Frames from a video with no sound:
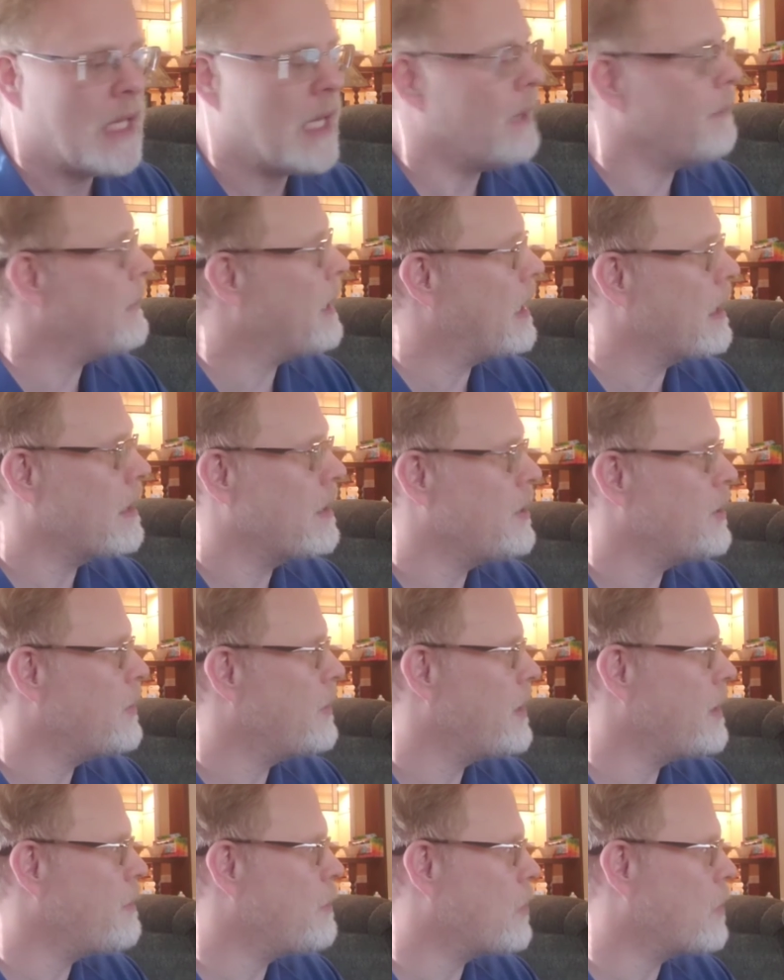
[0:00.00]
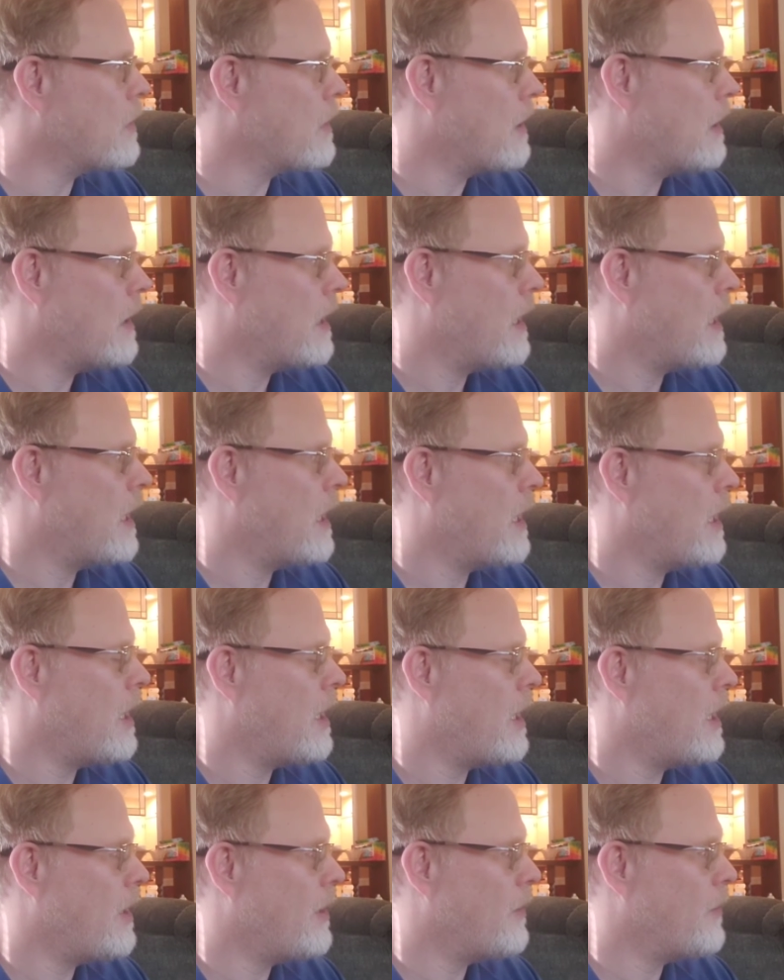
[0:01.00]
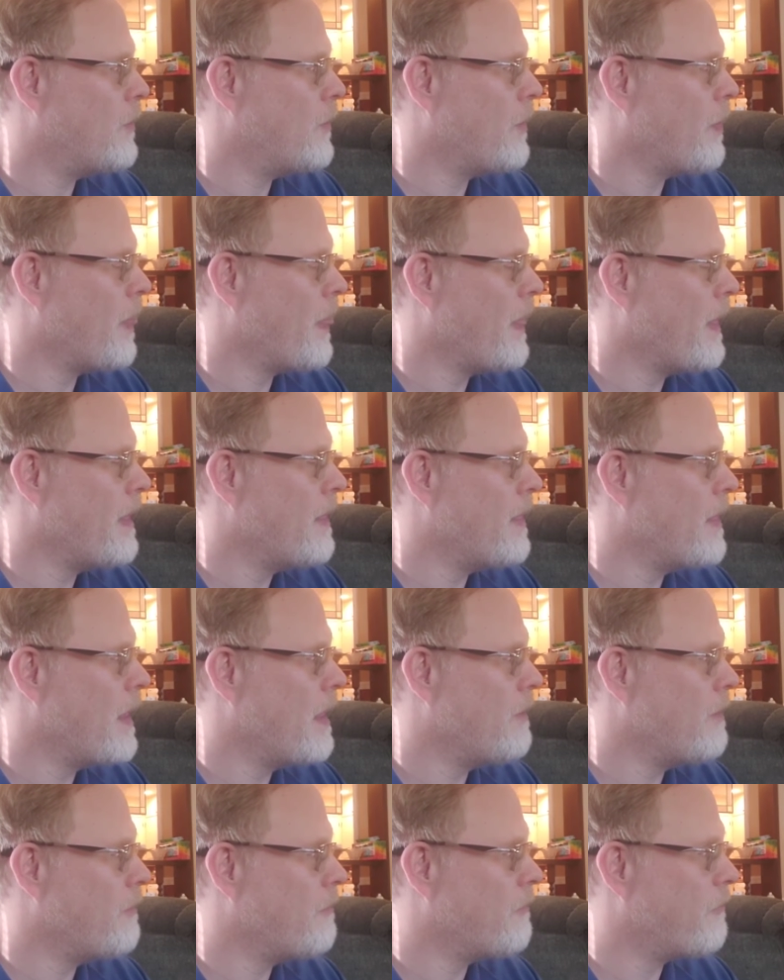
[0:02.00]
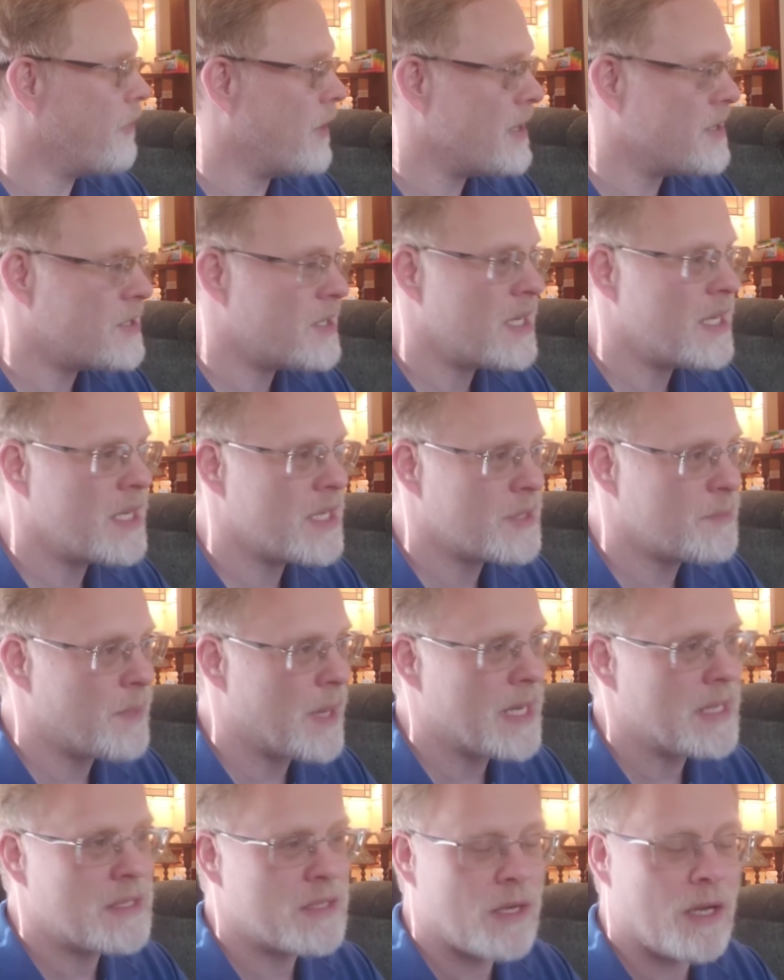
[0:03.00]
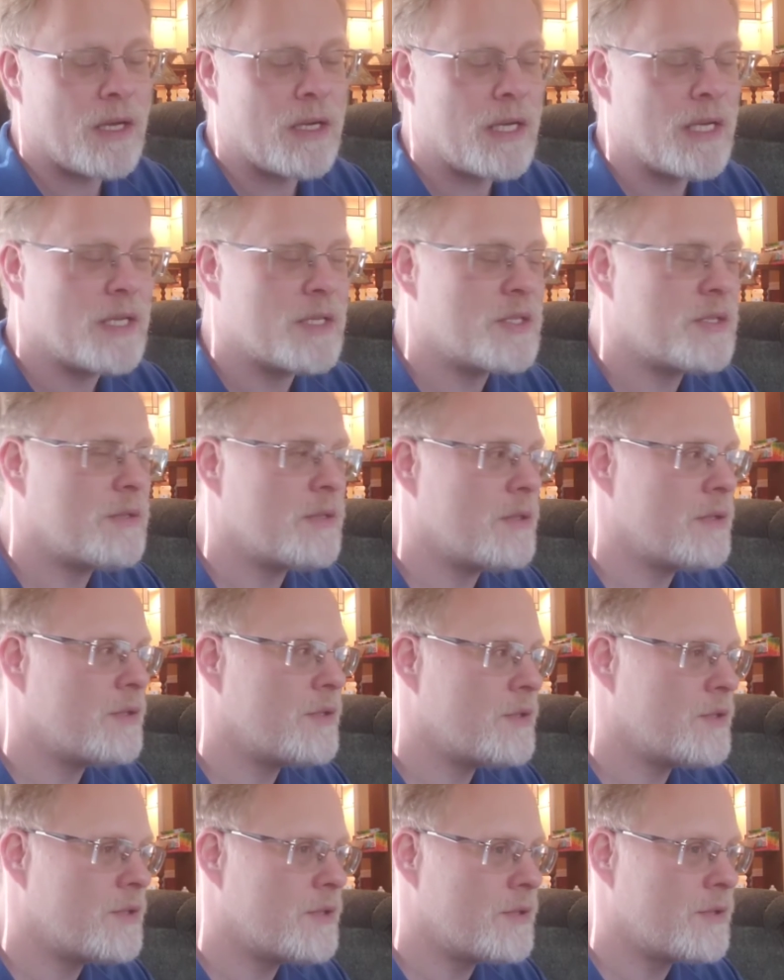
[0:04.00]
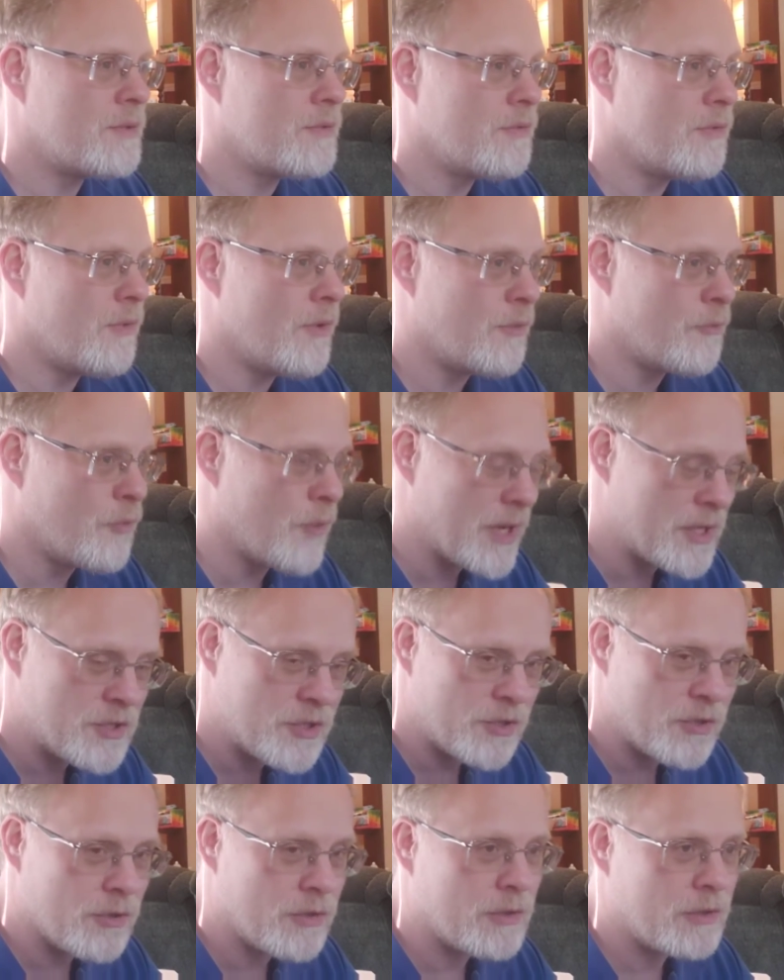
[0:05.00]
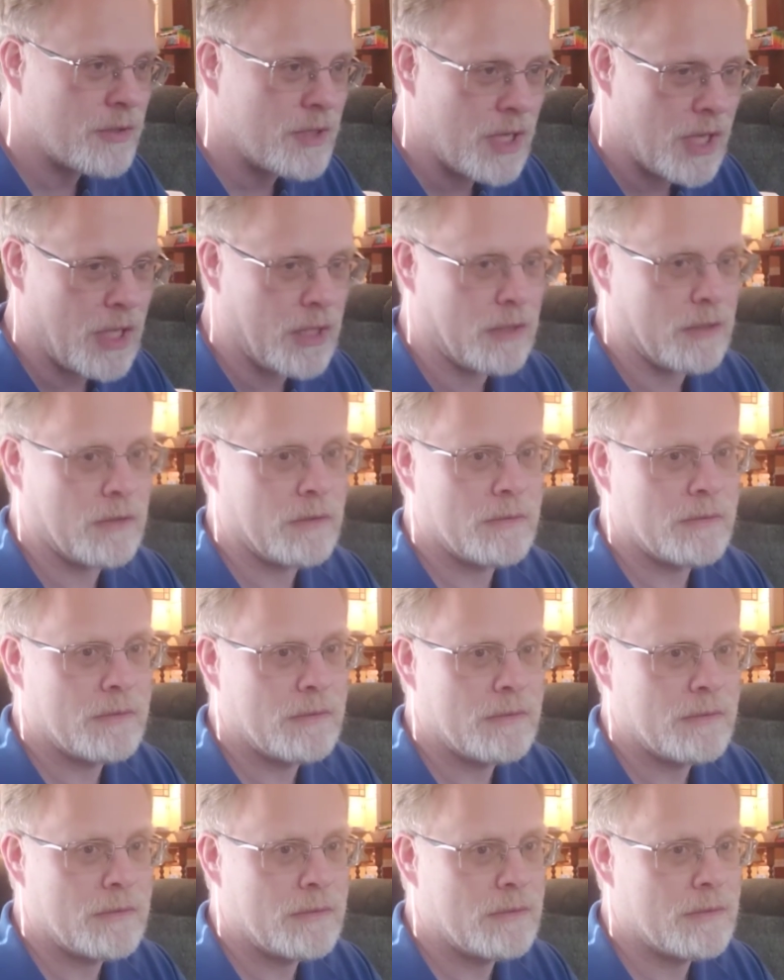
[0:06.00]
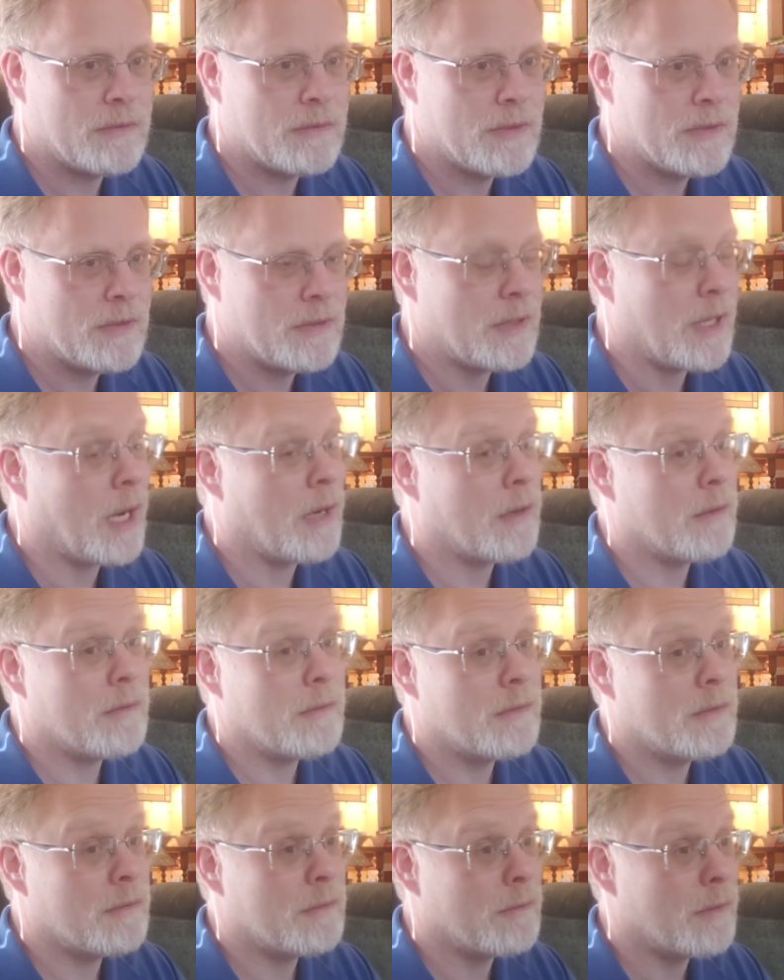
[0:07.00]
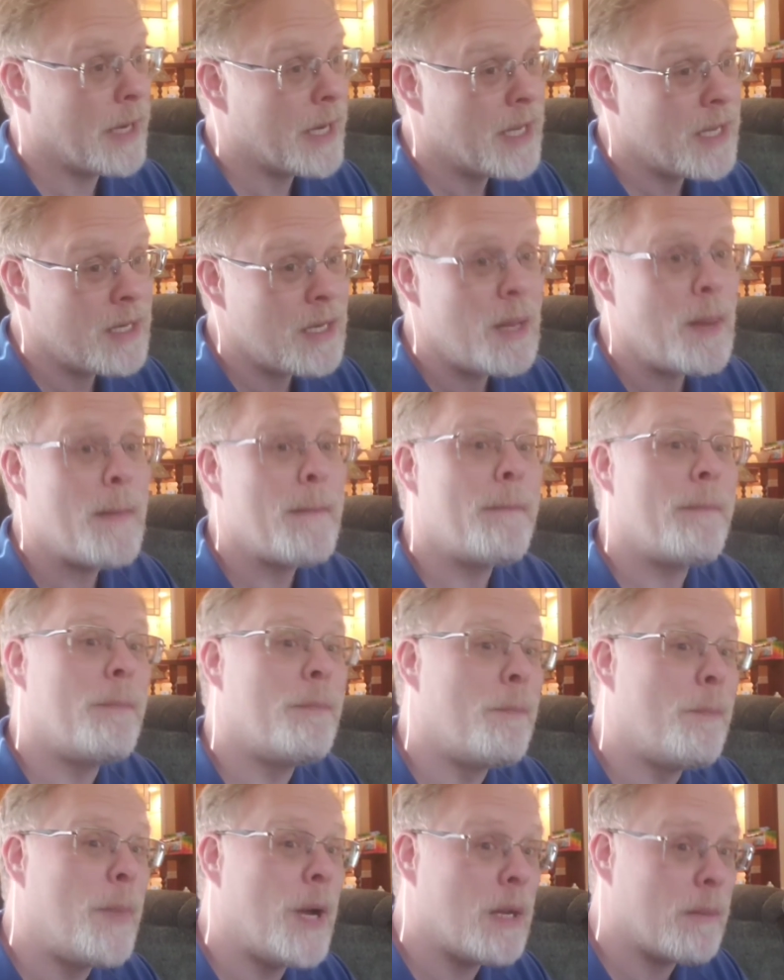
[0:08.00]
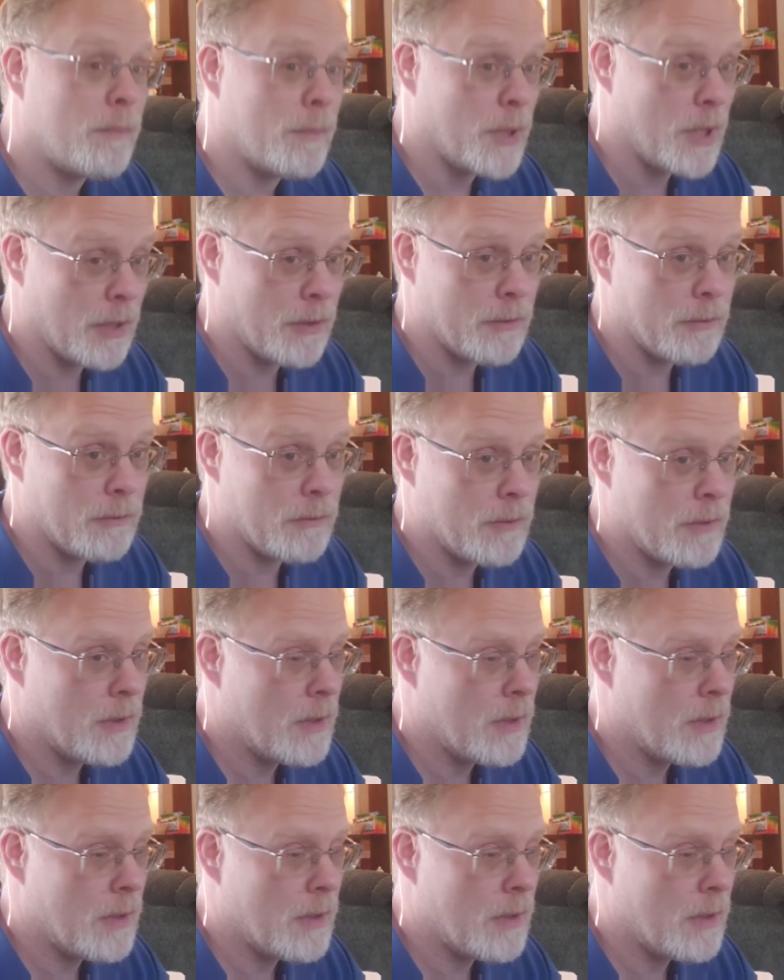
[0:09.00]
I'm not going to do any more. Uh, and, Frenzy is based on his original color. Not red, but blue.